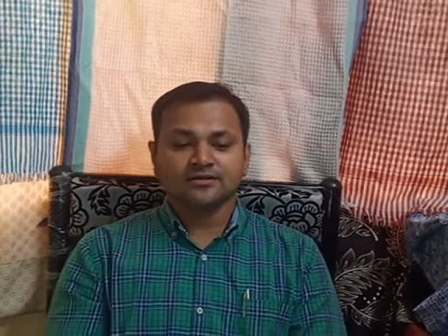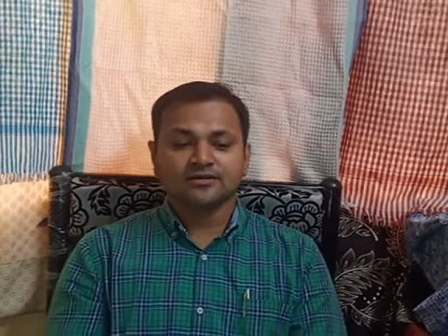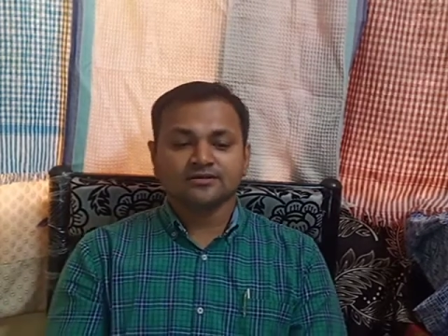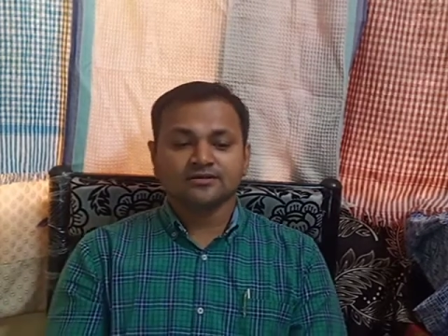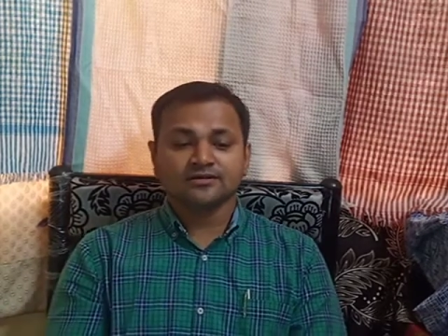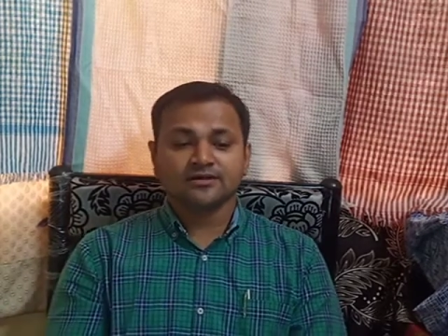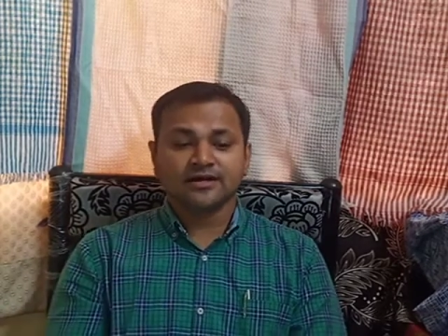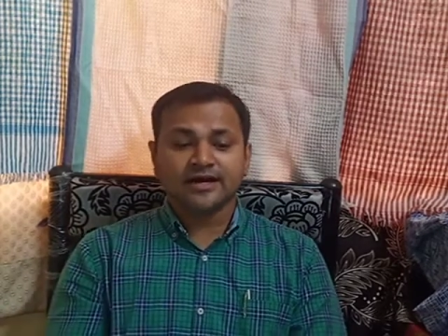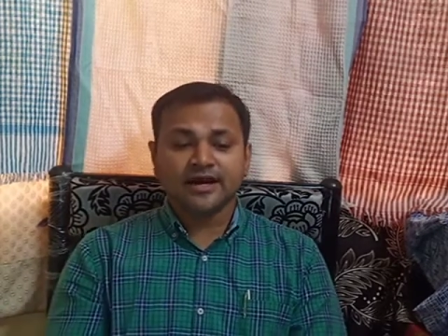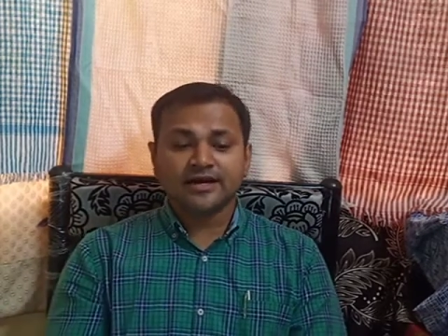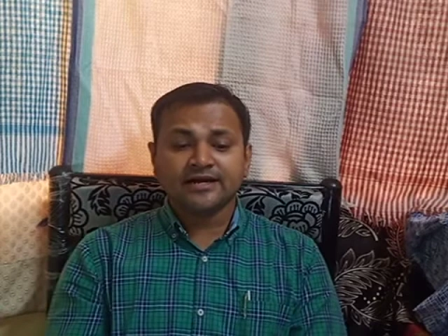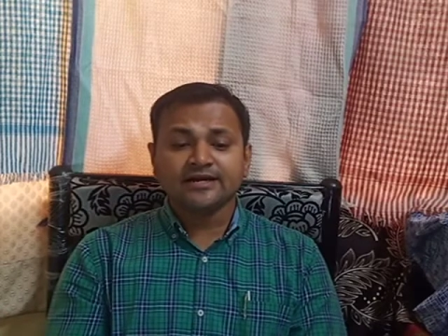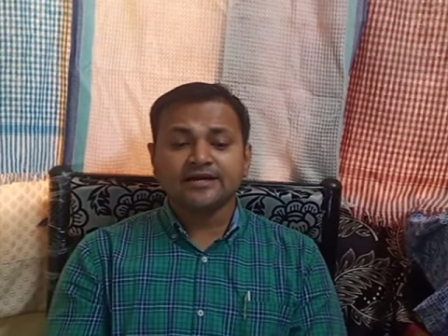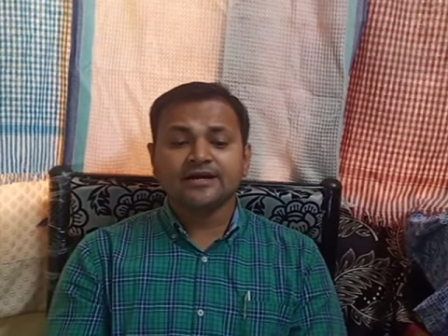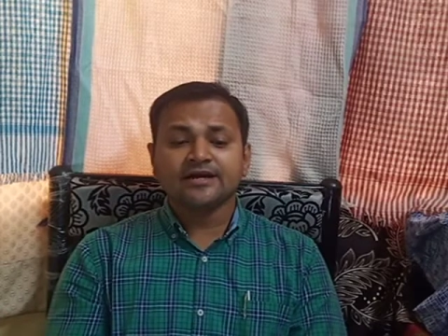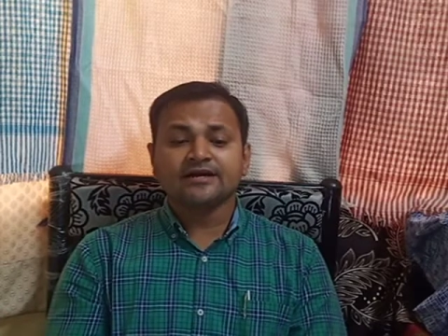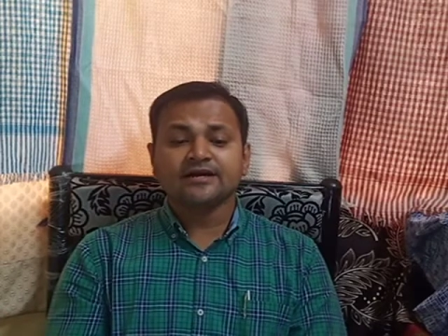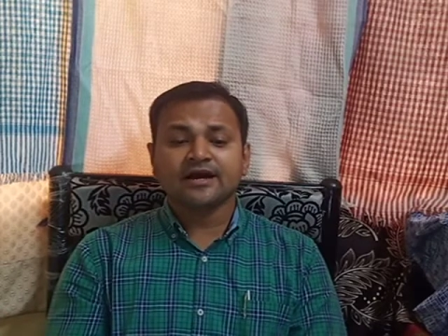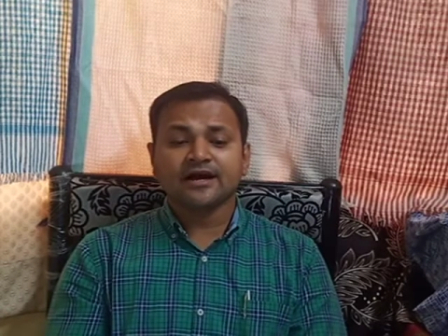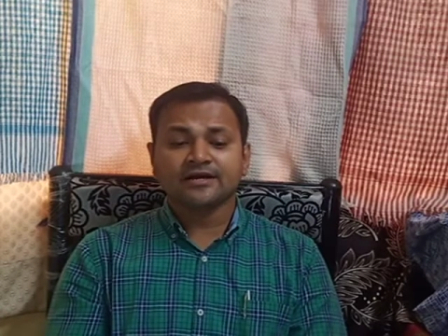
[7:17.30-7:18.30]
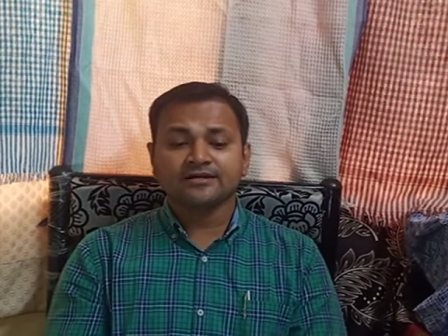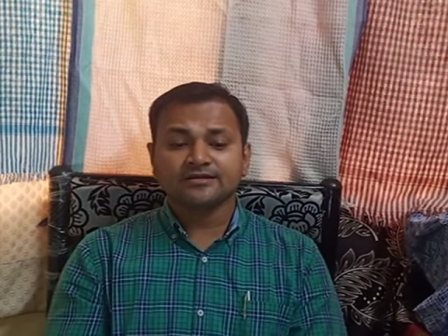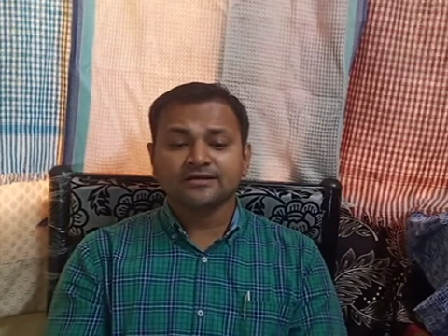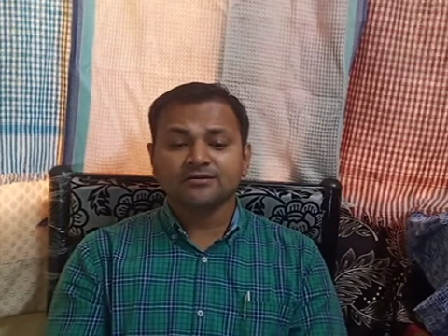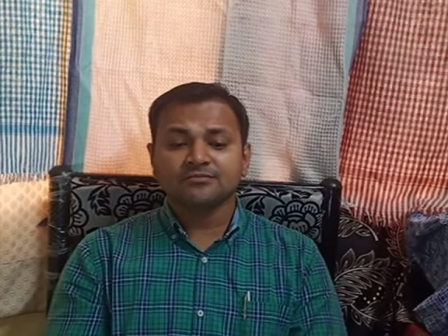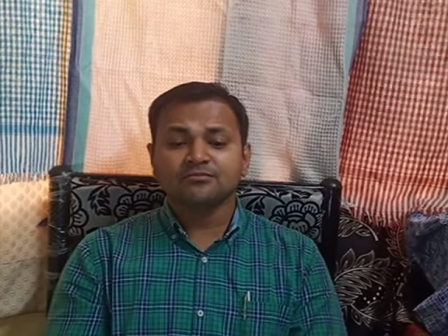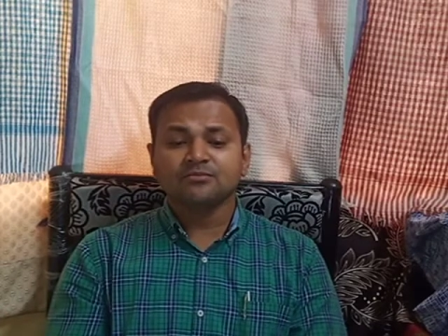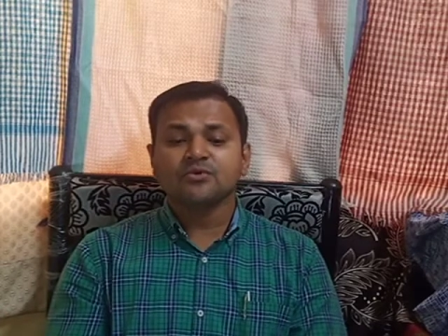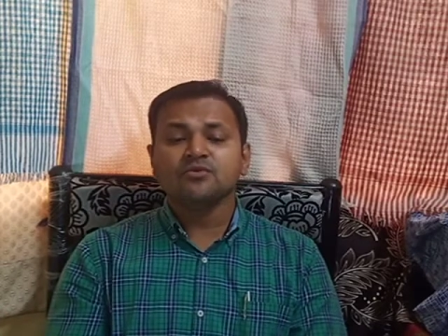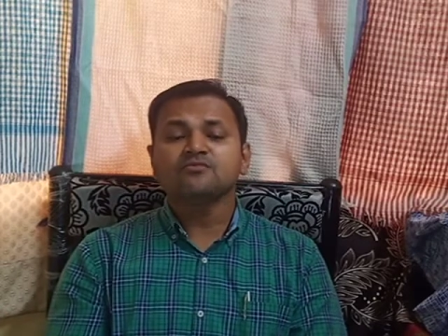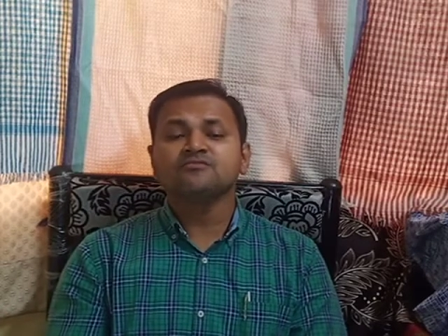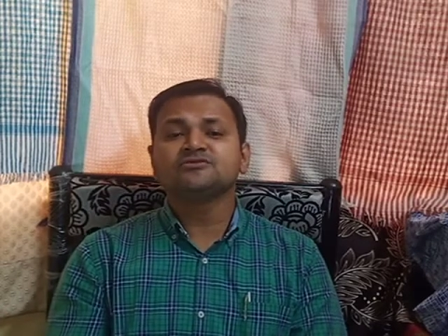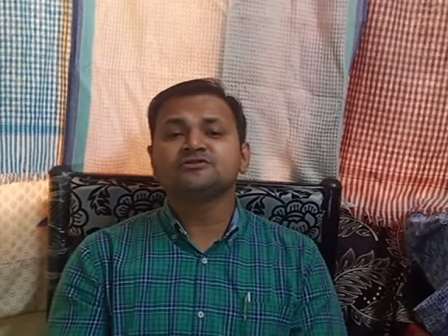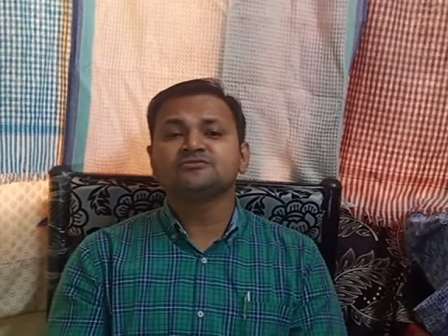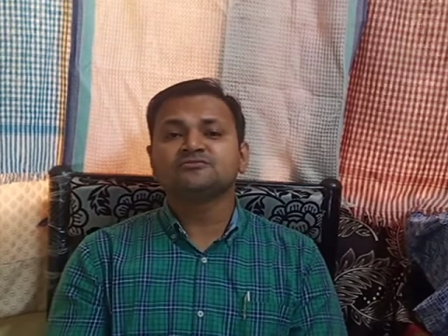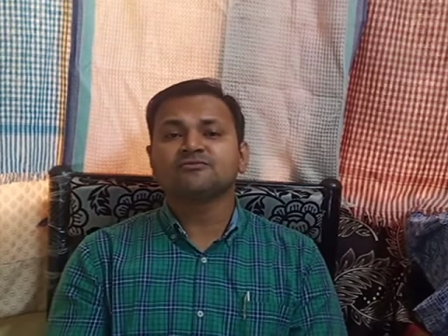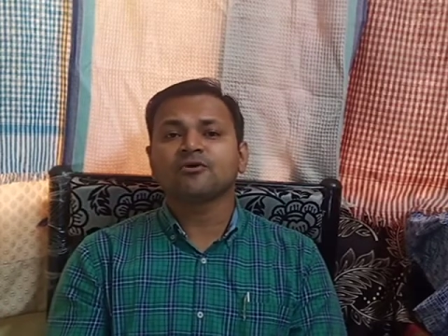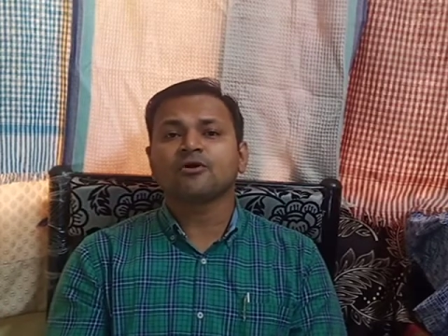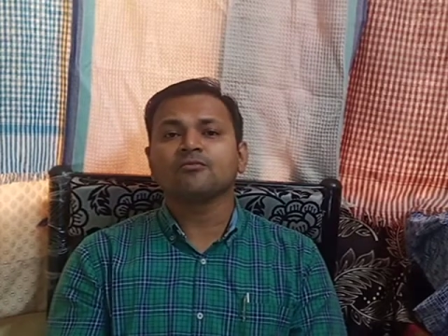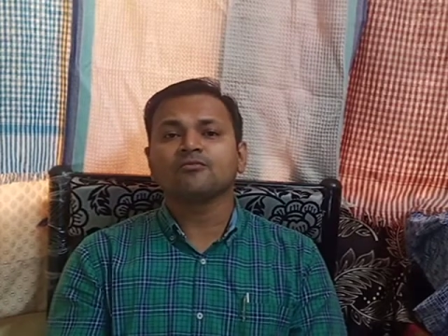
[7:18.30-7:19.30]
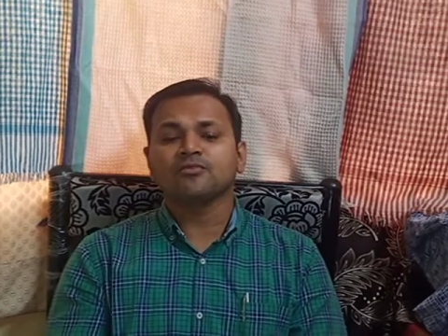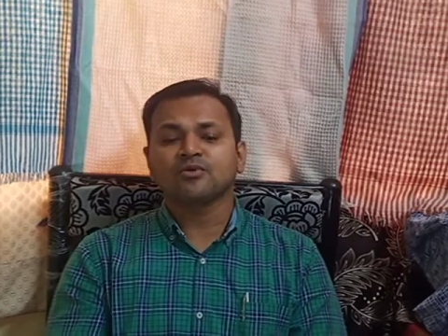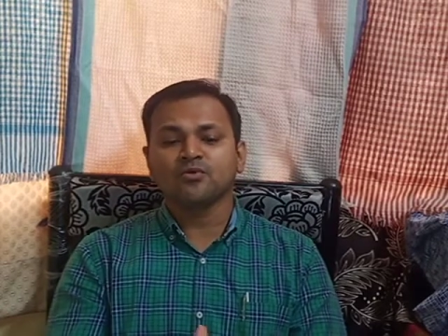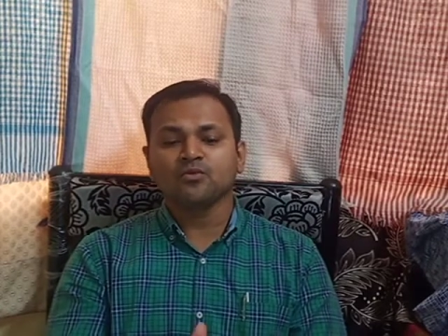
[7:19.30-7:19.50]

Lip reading: The candidate either moves from